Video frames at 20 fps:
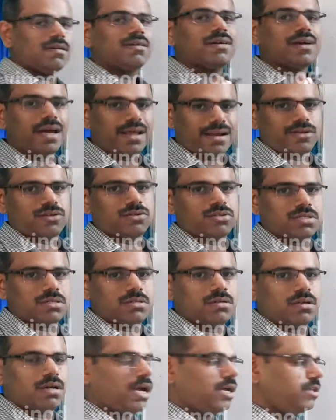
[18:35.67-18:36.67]
correct.
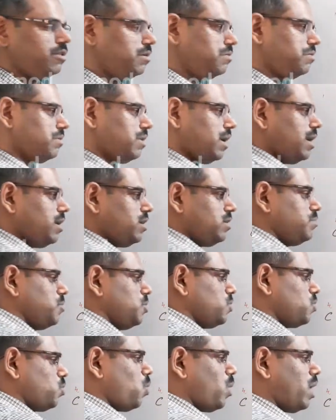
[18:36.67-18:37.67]
Either you write
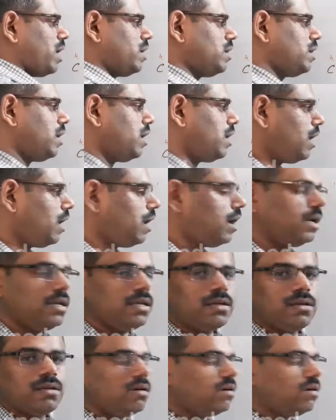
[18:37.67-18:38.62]
but1I